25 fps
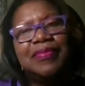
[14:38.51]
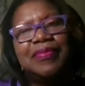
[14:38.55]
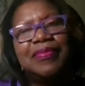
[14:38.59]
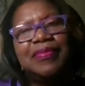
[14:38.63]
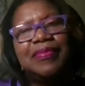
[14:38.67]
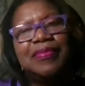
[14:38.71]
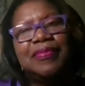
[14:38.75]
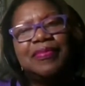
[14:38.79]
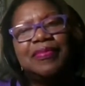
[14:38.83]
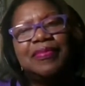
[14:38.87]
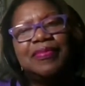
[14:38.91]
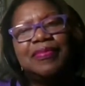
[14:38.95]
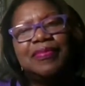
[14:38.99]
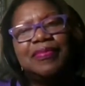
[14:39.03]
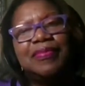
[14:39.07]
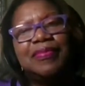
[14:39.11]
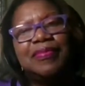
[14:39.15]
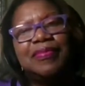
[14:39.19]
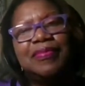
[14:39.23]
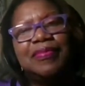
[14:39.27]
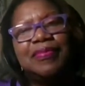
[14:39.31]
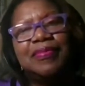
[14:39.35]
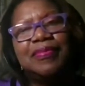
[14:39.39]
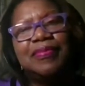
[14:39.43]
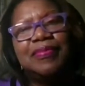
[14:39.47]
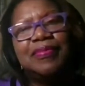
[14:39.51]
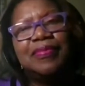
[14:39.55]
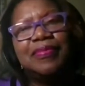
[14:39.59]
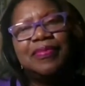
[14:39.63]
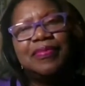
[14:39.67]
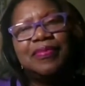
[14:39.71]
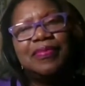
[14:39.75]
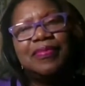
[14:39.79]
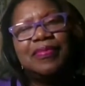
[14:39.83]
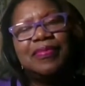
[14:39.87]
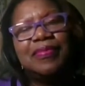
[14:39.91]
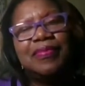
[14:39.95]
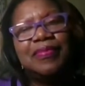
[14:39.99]

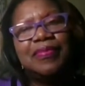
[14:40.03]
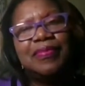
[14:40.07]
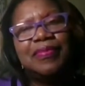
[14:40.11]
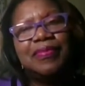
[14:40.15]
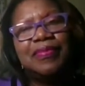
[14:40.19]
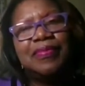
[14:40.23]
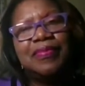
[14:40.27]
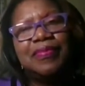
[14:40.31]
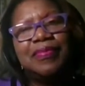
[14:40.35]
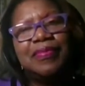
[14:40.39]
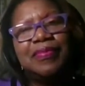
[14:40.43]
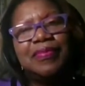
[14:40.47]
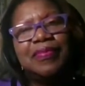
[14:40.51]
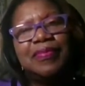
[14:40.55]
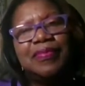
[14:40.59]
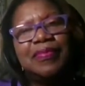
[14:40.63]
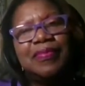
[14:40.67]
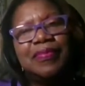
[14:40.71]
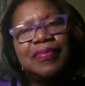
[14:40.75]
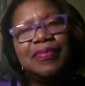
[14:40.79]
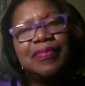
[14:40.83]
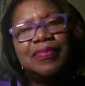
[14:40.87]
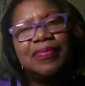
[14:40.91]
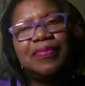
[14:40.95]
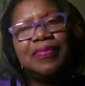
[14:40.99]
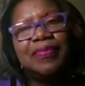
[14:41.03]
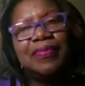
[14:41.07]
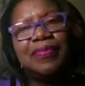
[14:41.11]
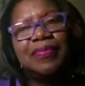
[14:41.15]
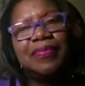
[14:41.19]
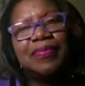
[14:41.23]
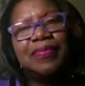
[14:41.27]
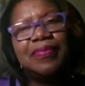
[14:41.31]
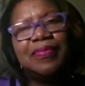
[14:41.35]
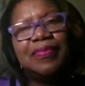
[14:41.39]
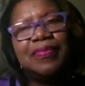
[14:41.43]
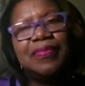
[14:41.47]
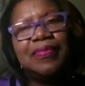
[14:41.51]

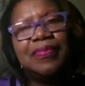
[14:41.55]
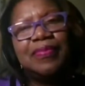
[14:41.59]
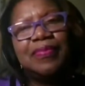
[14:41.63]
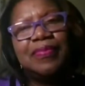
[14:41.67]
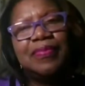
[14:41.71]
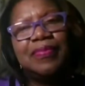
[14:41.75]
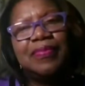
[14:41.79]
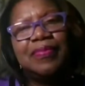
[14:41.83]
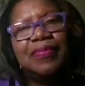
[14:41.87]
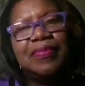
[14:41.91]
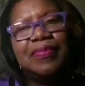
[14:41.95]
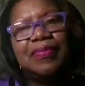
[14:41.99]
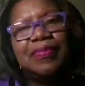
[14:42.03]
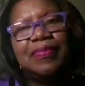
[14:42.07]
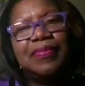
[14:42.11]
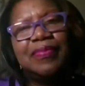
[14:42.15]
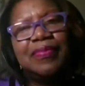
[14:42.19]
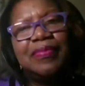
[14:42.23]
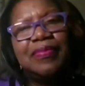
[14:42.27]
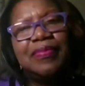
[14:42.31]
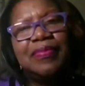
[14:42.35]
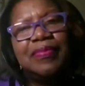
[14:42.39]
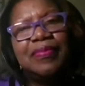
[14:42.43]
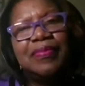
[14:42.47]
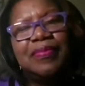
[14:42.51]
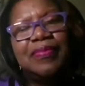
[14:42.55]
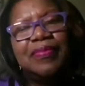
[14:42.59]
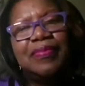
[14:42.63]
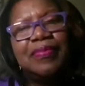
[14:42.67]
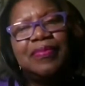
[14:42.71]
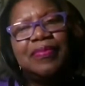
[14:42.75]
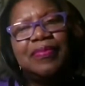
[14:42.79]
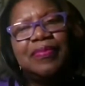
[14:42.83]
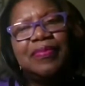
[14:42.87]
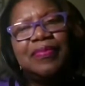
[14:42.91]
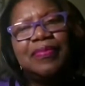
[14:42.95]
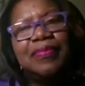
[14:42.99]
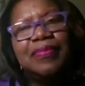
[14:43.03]

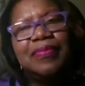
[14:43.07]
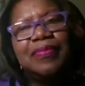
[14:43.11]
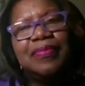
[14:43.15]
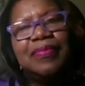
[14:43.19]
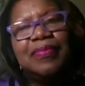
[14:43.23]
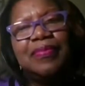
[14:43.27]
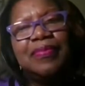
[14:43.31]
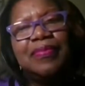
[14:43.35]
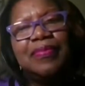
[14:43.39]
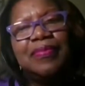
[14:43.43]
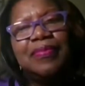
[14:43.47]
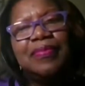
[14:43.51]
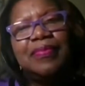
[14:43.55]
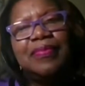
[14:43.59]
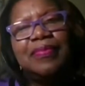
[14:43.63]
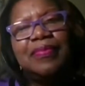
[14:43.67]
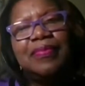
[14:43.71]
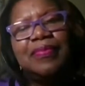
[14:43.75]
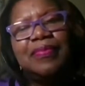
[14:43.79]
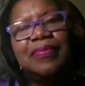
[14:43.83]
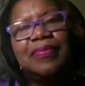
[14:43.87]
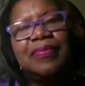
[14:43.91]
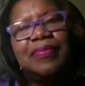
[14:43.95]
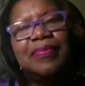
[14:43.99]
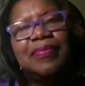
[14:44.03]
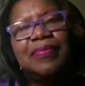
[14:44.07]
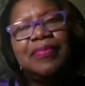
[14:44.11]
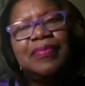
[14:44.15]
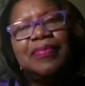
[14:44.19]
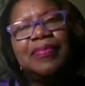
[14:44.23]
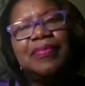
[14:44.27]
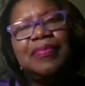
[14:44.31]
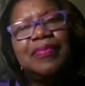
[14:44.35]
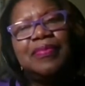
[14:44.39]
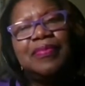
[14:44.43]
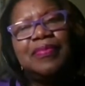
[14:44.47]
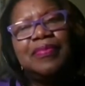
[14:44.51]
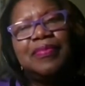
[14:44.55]

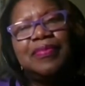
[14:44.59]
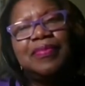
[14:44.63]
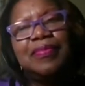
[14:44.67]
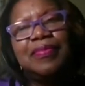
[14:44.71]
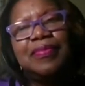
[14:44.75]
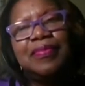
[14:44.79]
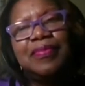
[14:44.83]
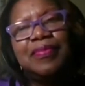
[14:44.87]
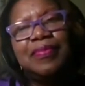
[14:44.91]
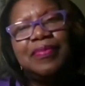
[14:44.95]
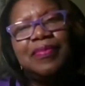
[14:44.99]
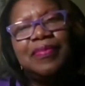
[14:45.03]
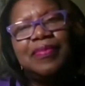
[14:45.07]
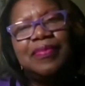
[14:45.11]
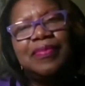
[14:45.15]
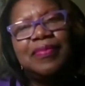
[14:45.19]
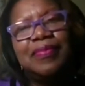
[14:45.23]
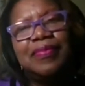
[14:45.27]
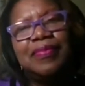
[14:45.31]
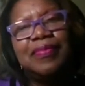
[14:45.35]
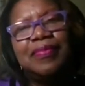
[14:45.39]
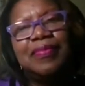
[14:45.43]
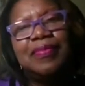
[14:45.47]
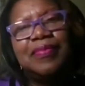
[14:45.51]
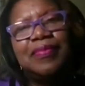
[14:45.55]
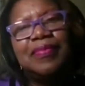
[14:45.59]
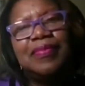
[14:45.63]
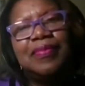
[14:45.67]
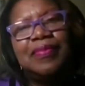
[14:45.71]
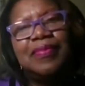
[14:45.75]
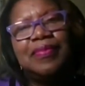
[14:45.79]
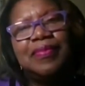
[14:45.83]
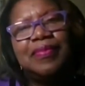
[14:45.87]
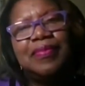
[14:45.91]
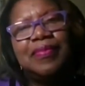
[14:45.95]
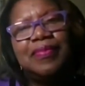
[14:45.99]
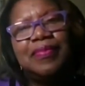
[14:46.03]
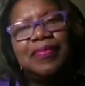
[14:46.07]

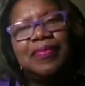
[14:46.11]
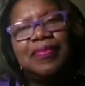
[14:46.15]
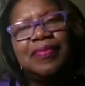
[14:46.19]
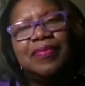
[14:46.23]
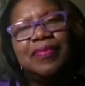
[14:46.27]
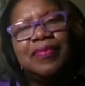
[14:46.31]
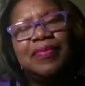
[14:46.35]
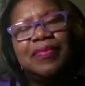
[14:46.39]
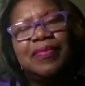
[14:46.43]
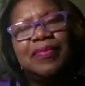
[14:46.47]
(not speaking)